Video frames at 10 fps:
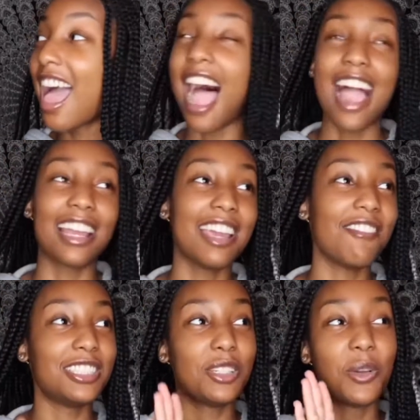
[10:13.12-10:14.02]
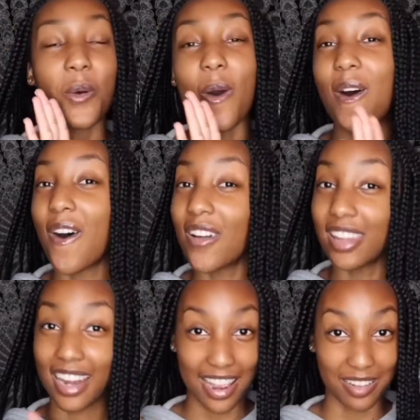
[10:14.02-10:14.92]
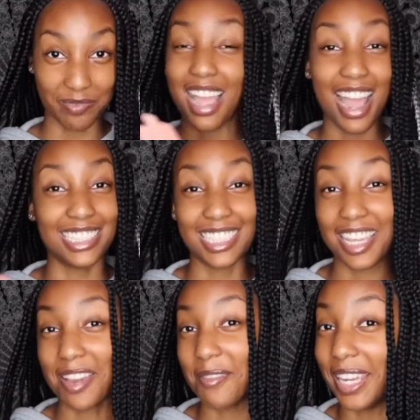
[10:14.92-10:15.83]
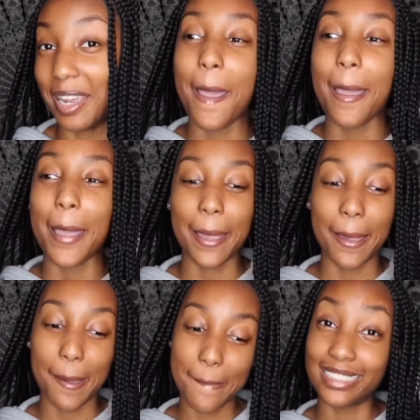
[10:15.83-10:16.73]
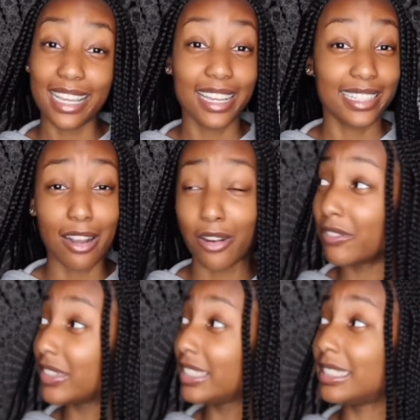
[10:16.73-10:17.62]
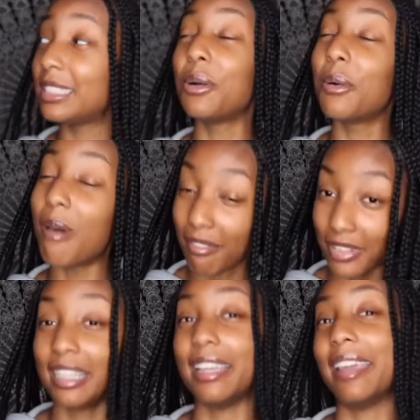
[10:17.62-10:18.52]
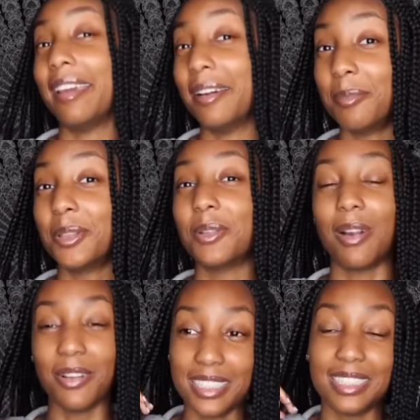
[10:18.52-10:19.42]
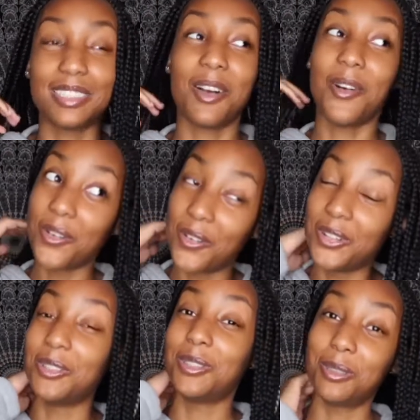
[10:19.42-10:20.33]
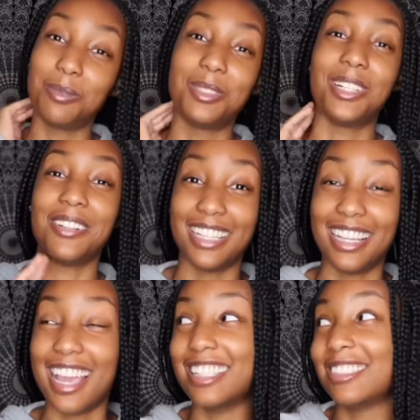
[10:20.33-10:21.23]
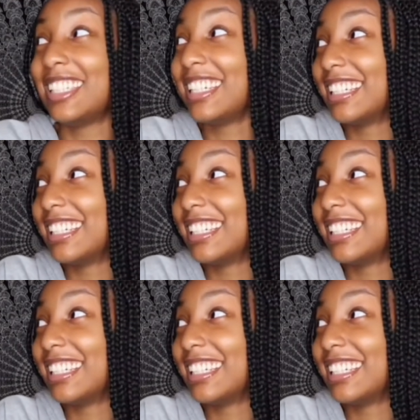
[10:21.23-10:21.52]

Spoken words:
I can't wait to do all of that. I just can't wait. And yeah, y'all gonna really see who I really am throughout this whole YouTube journey as we